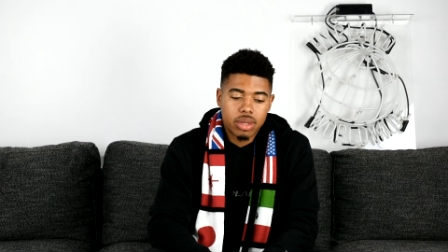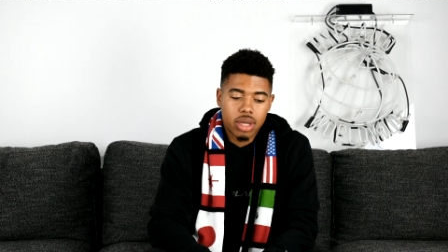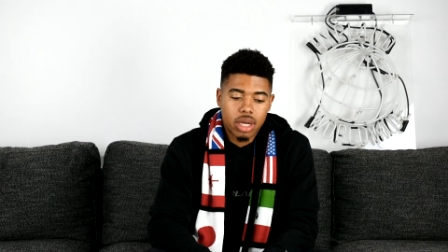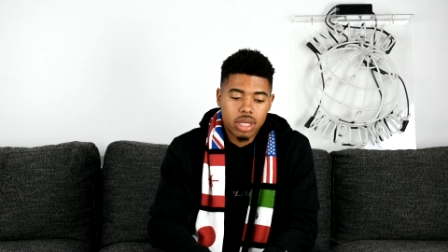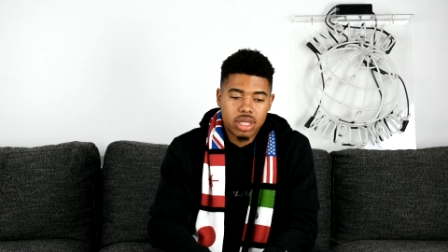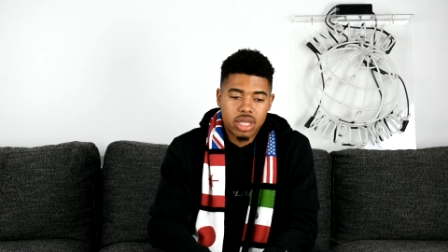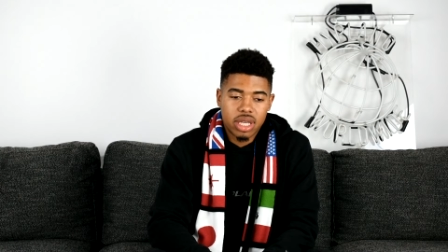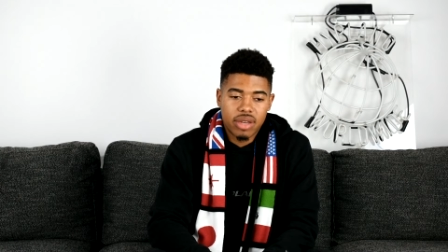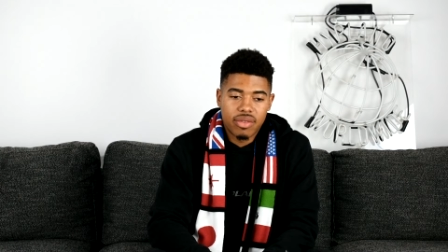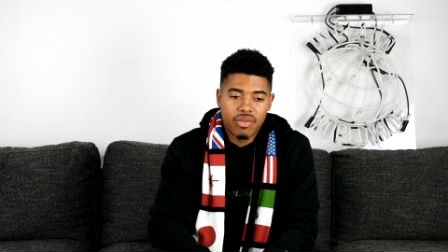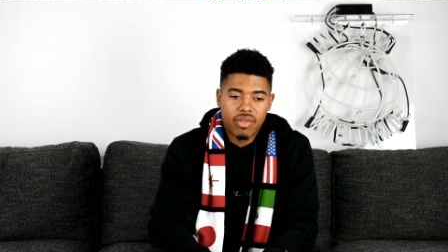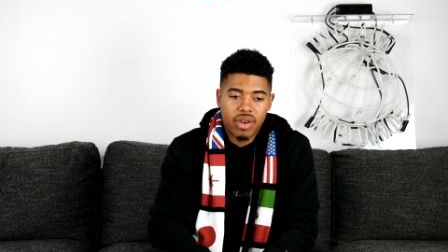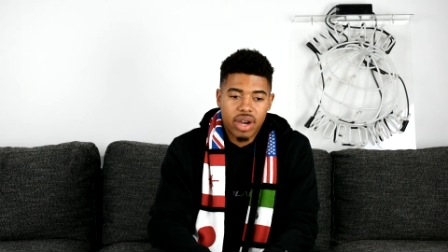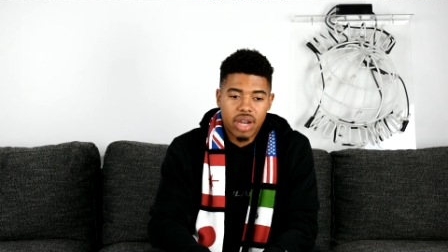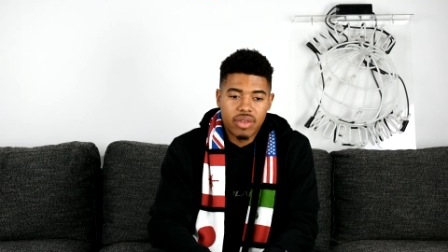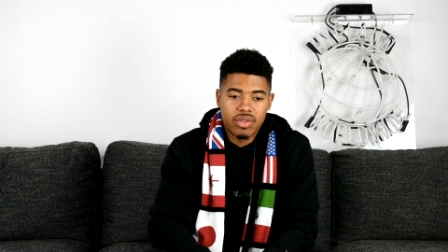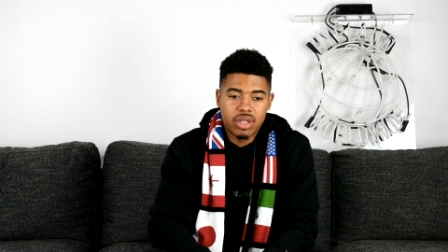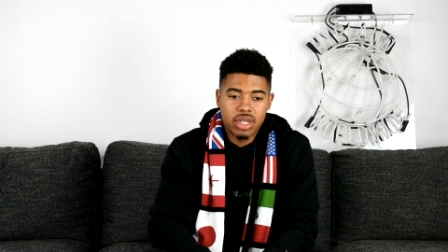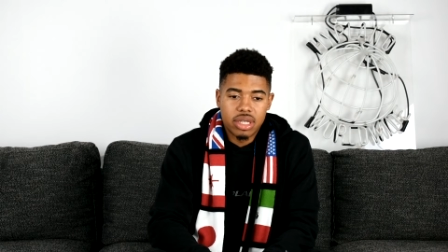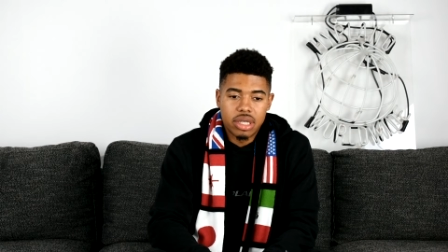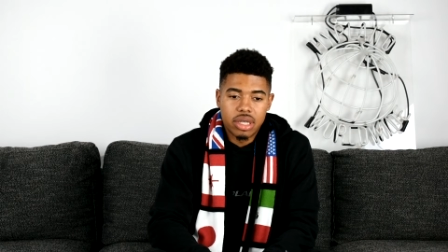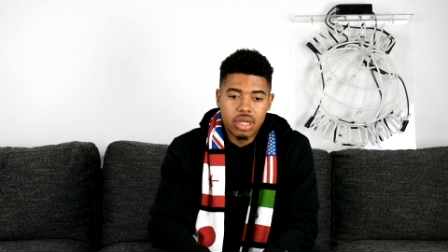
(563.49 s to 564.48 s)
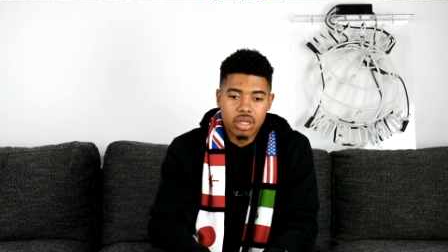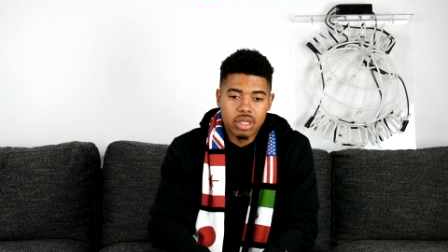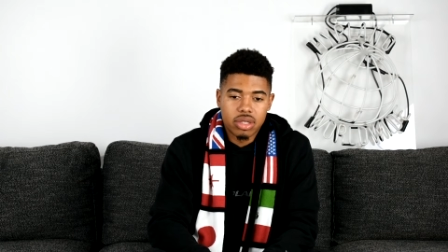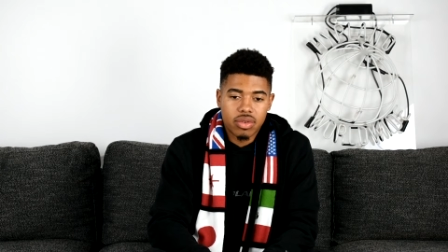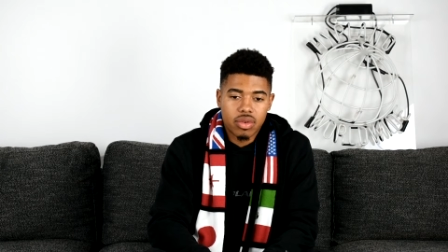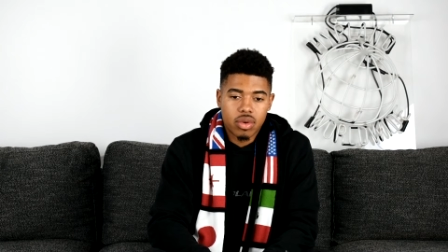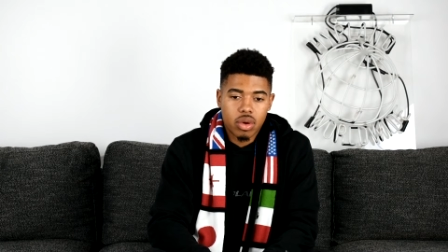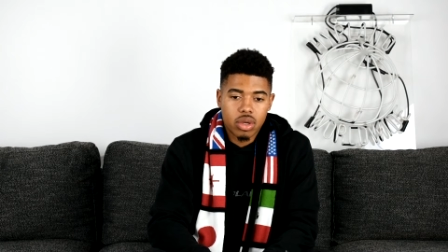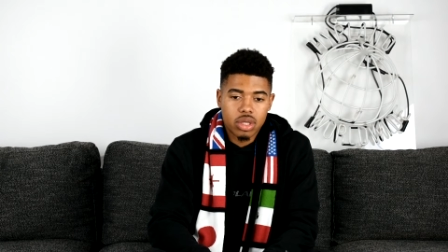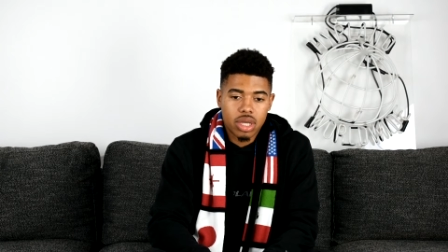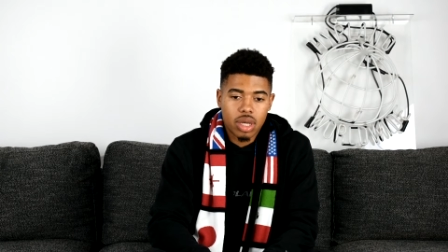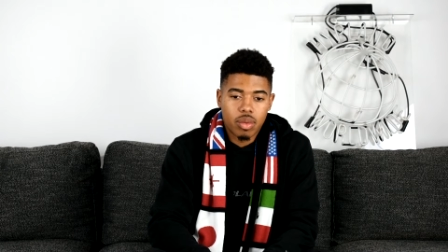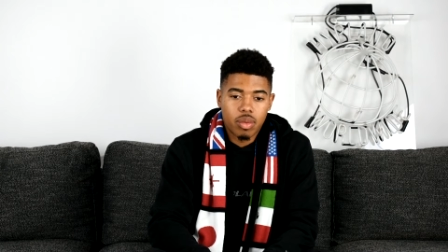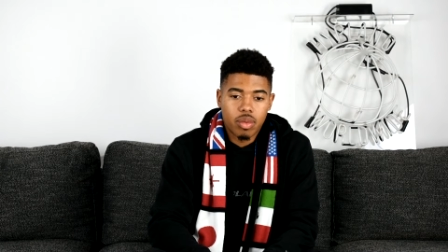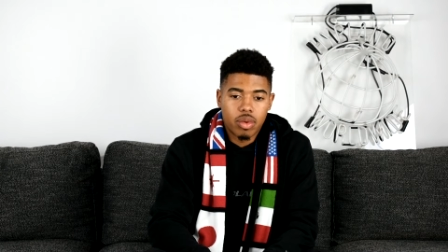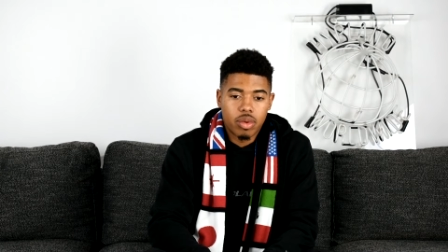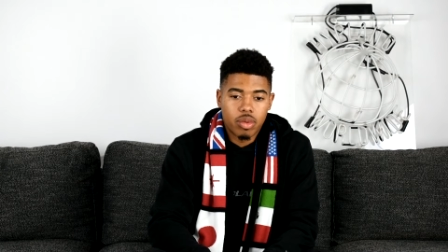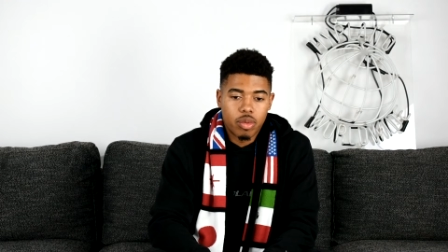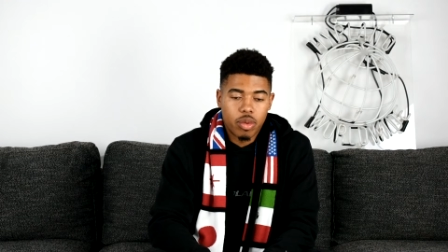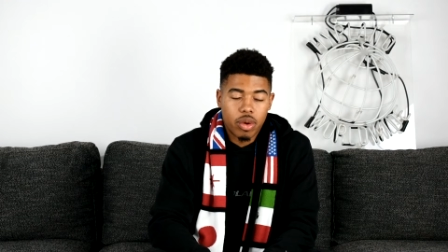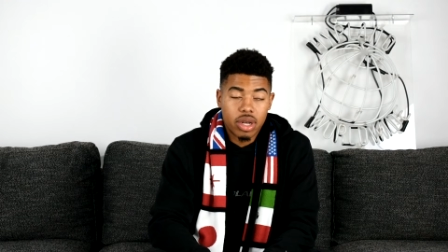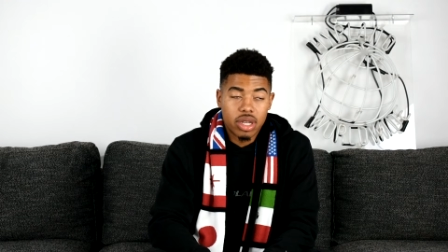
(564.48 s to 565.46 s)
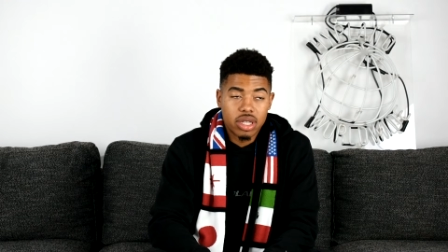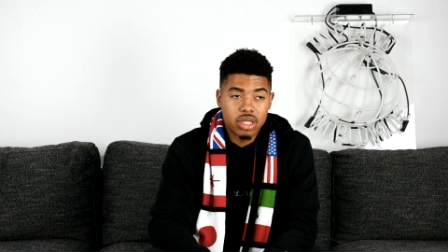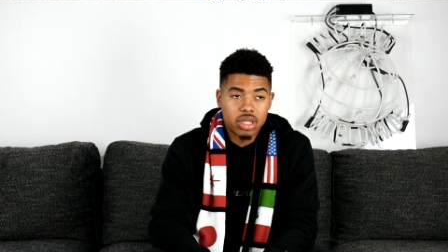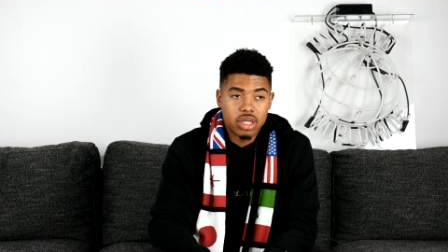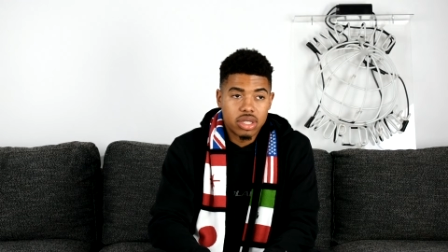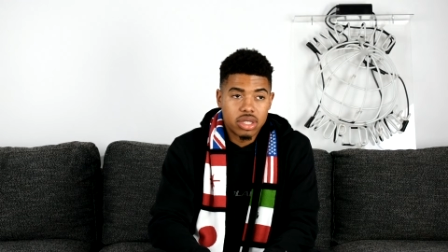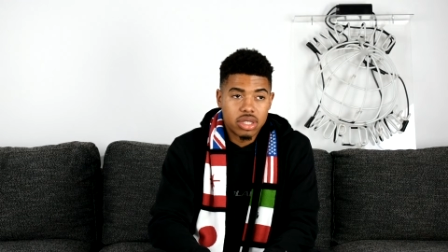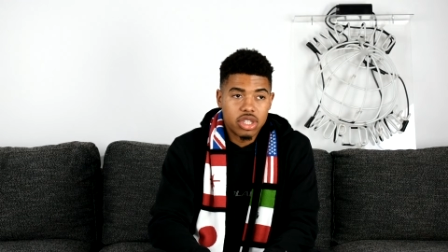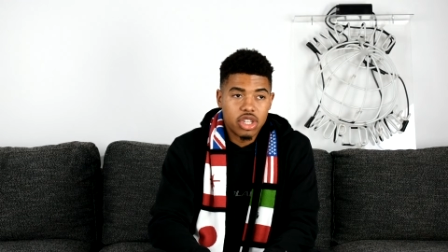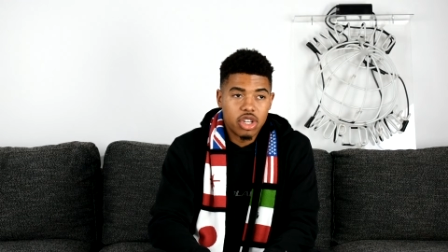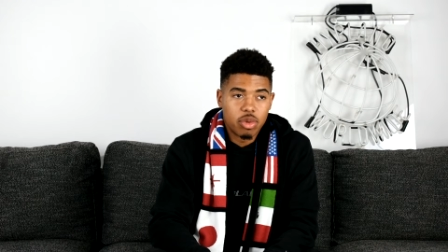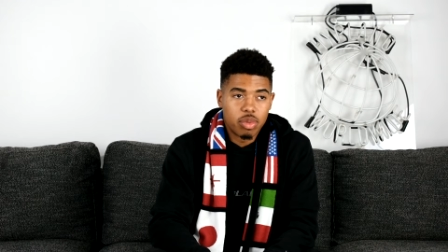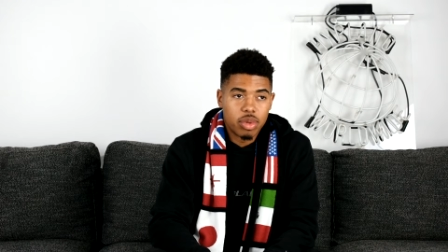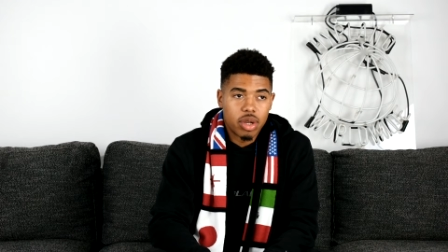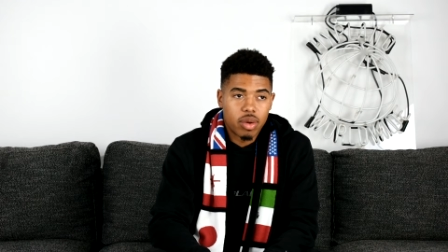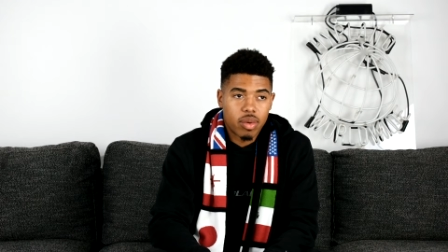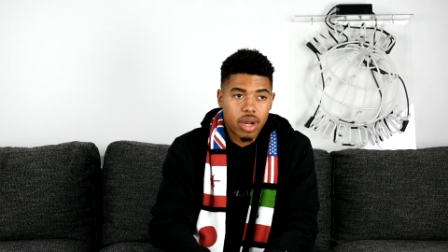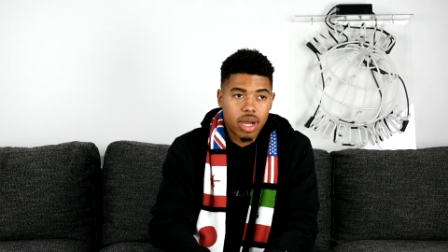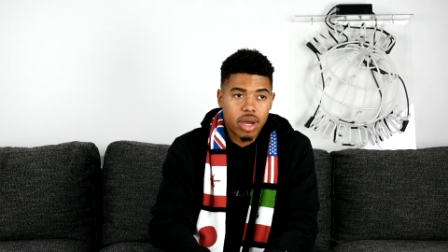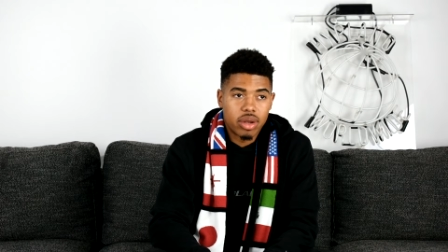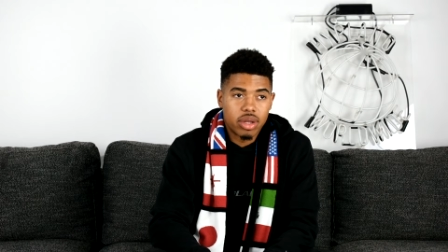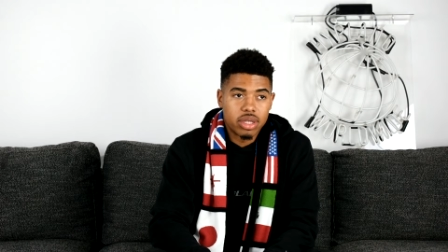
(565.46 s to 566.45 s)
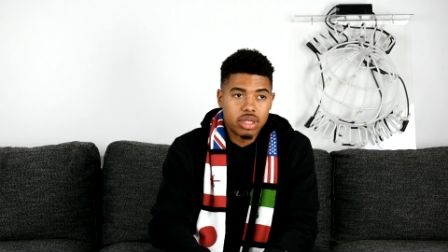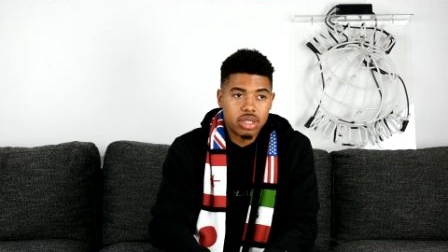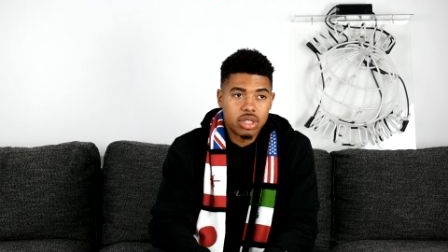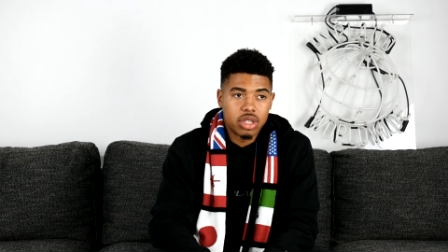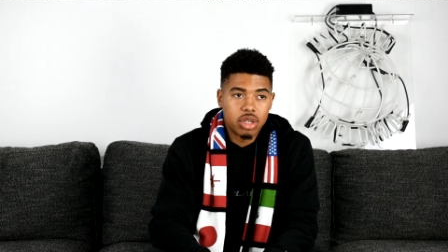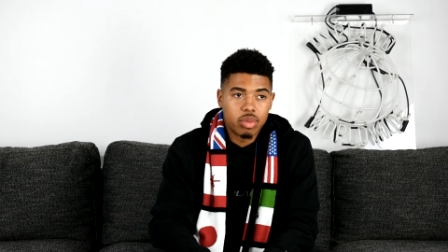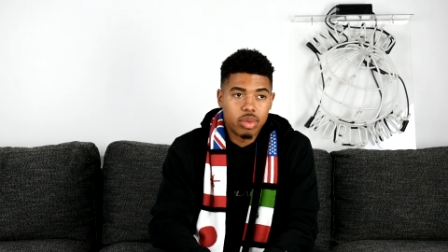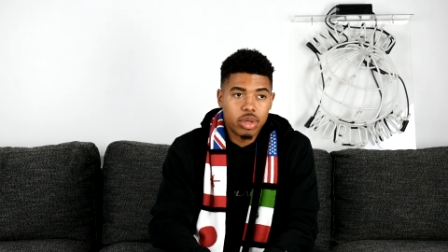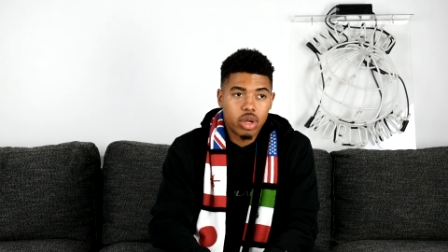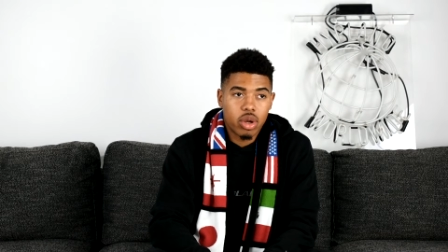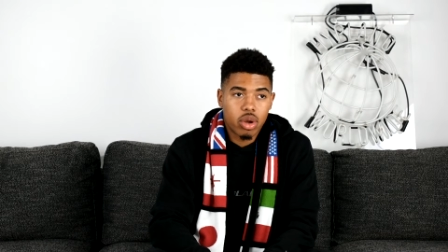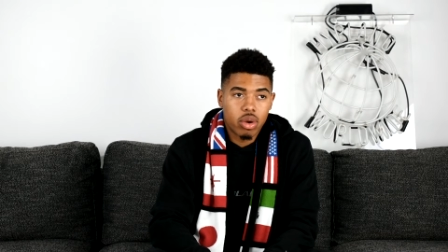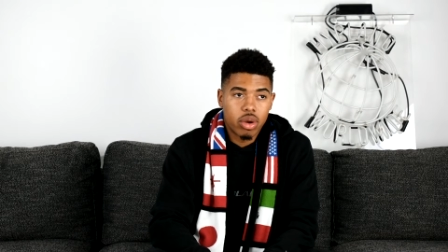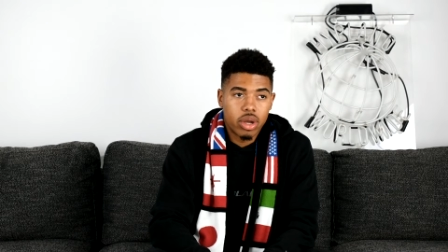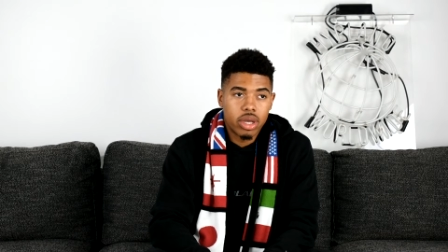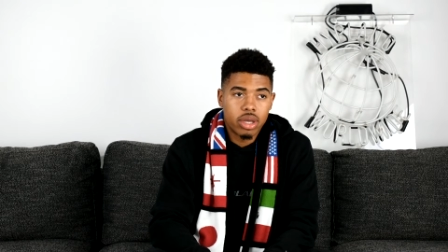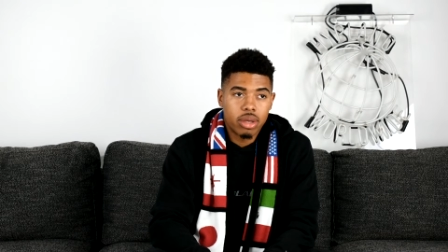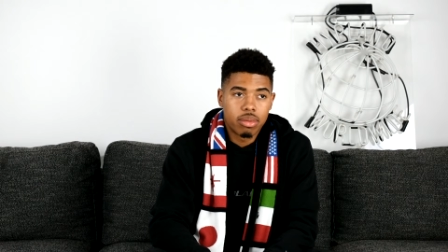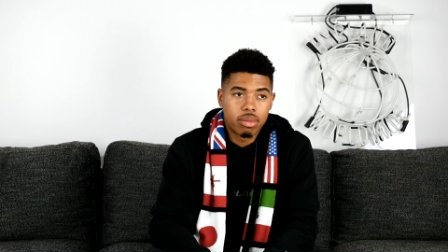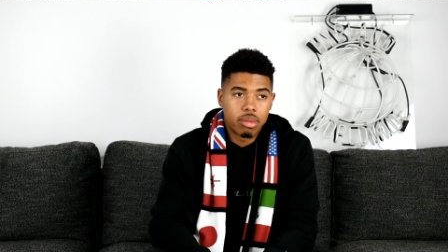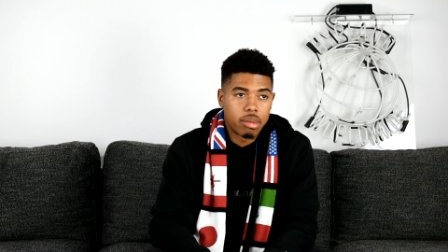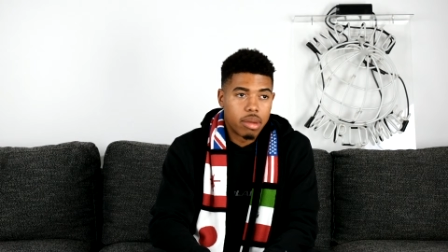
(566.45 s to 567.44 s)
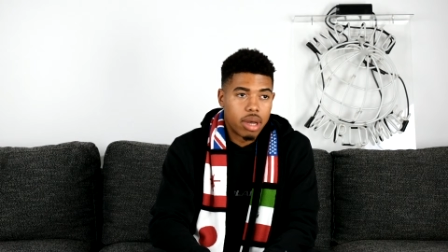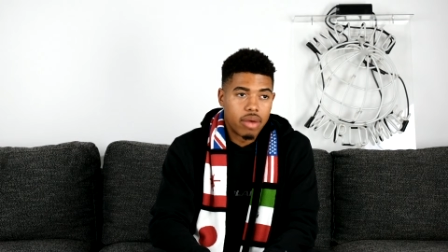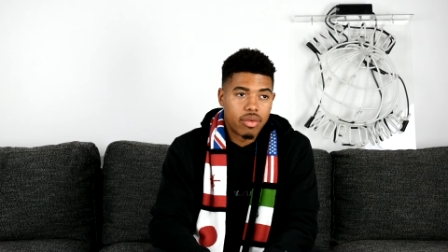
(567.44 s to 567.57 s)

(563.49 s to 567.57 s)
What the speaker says: So I'd say in 5-10 years, of course, I would want it to still be around and still be growing.